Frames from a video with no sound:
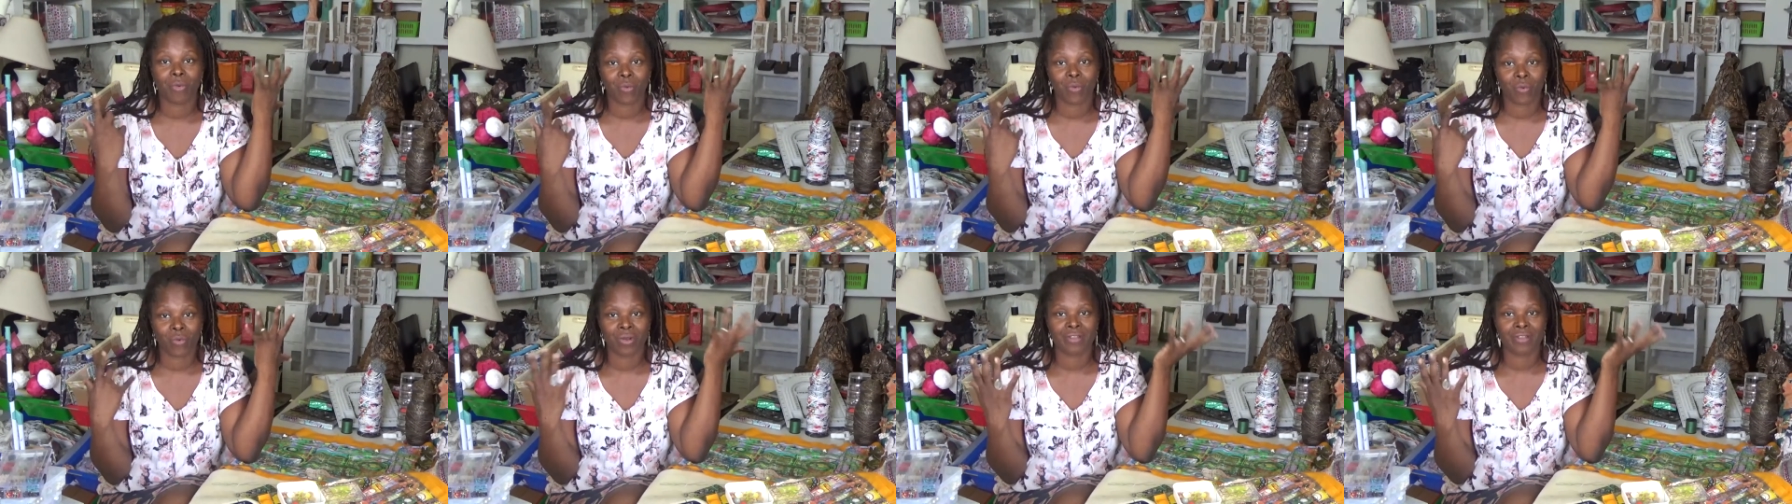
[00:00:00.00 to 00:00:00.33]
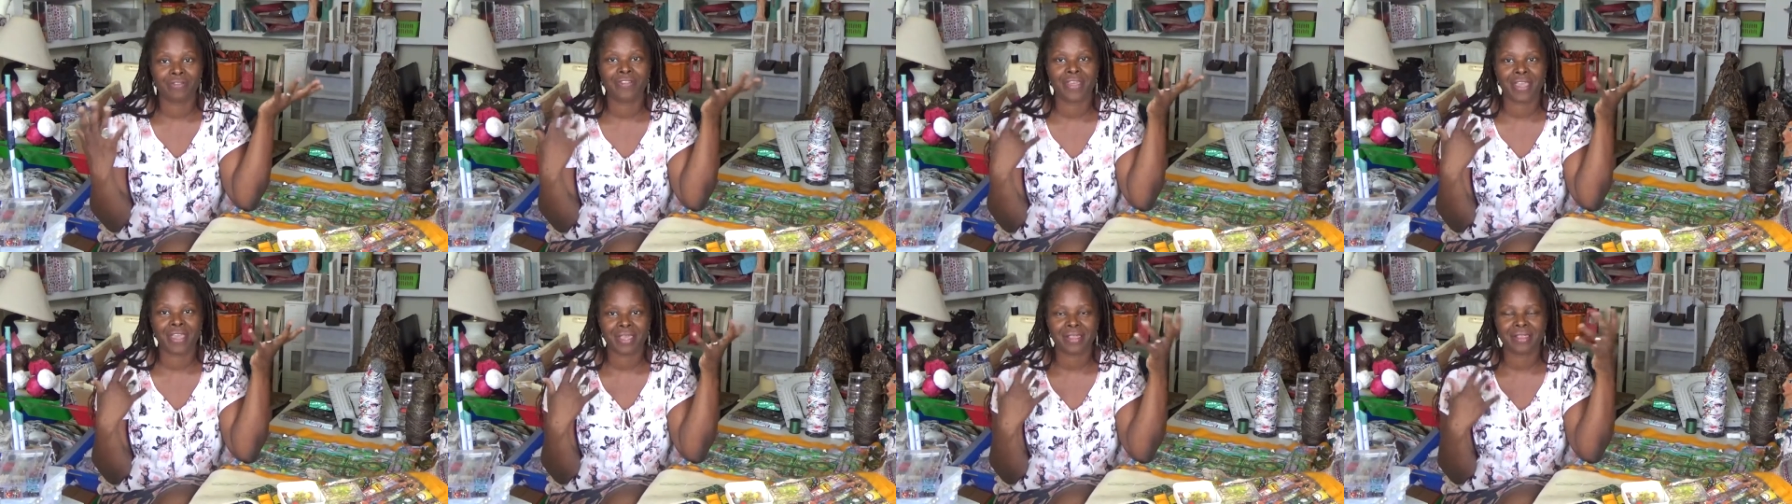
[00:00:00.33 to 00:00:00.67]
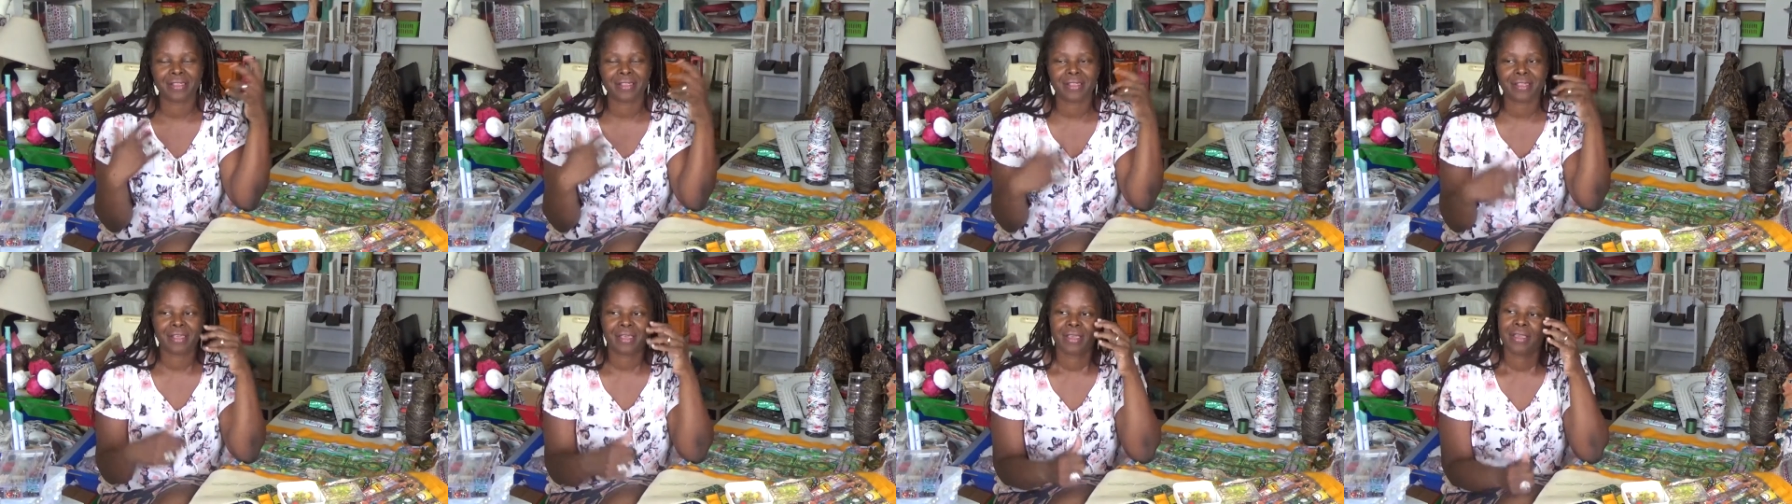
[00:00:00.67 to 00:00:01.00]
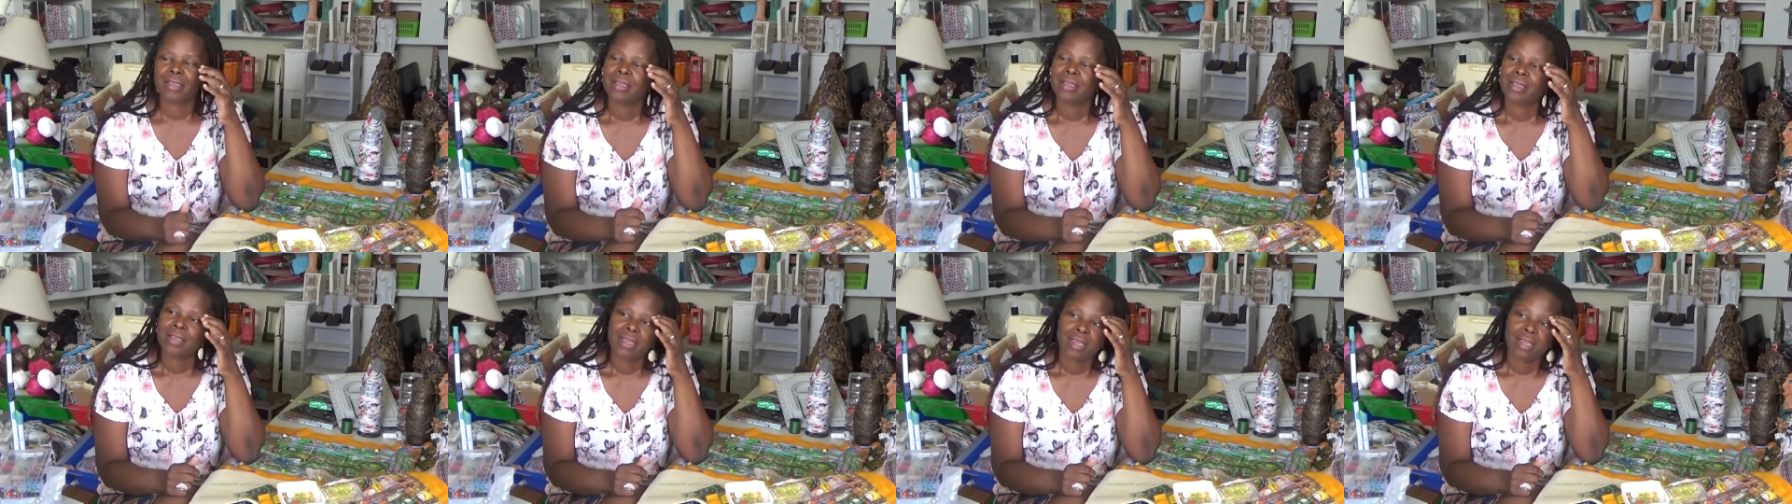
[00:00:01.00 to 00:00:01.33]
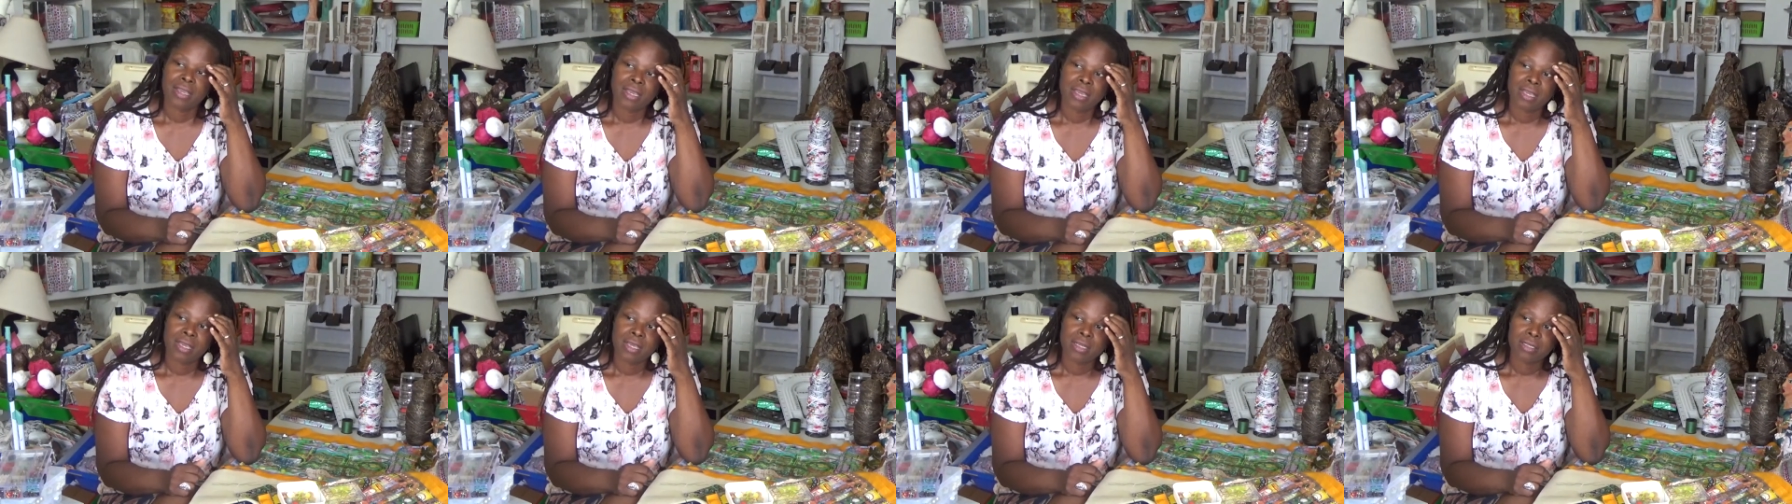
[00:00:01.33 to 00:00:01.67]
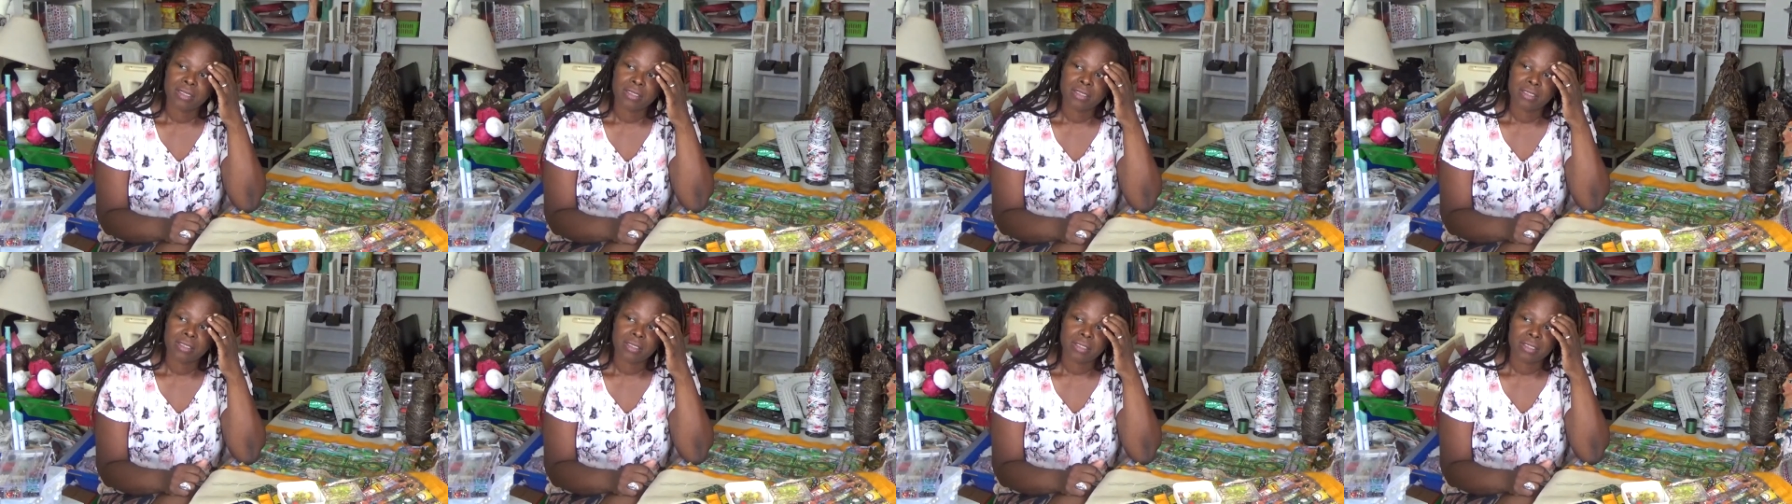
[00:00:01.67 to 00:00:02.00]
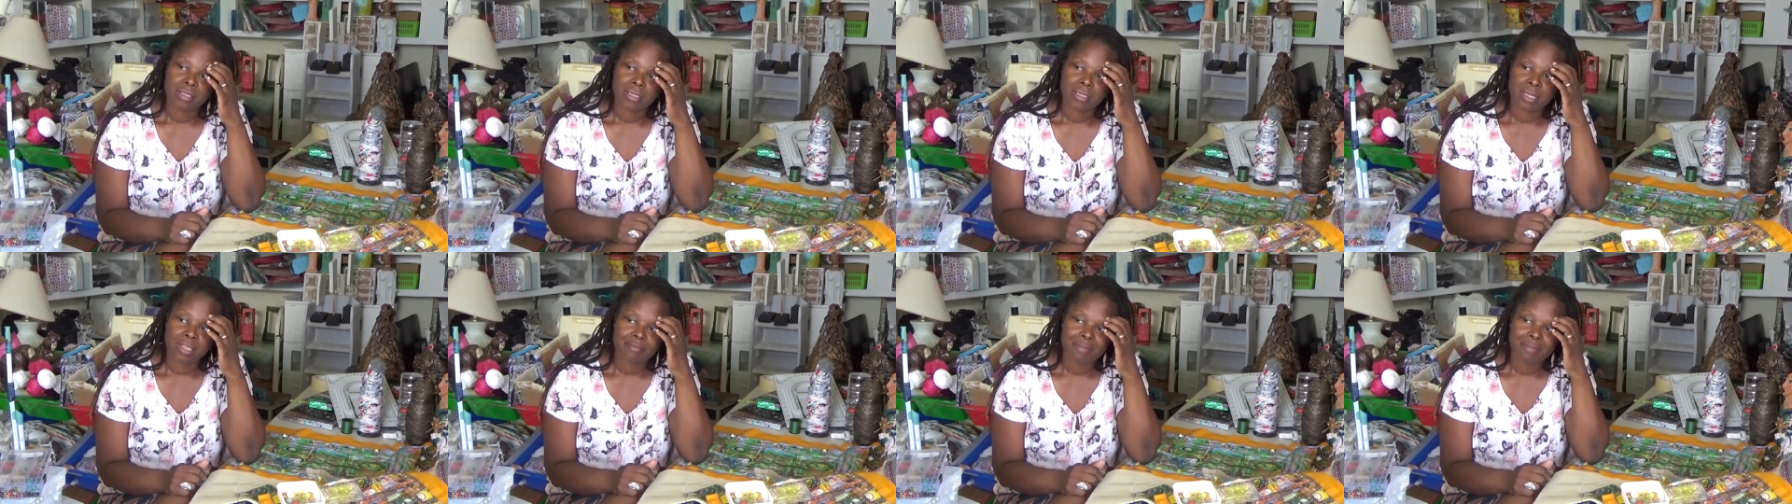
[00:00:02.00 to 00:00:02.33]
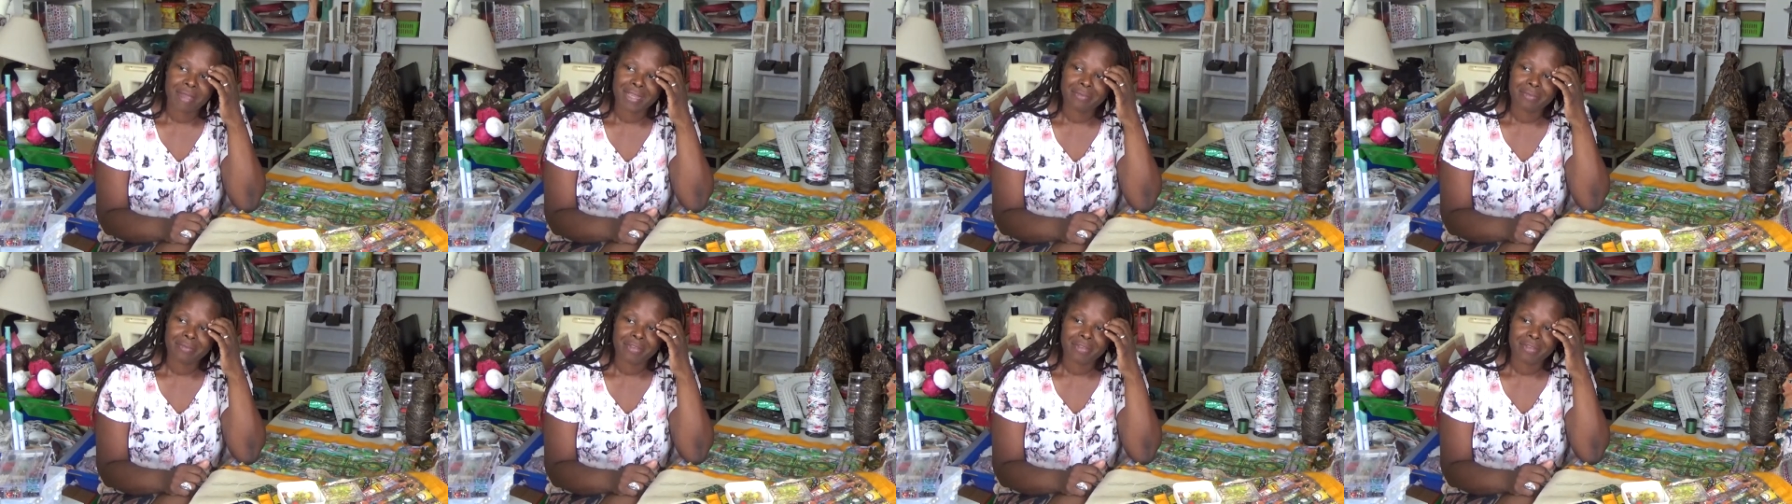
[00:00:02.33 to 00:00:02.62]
all of this just made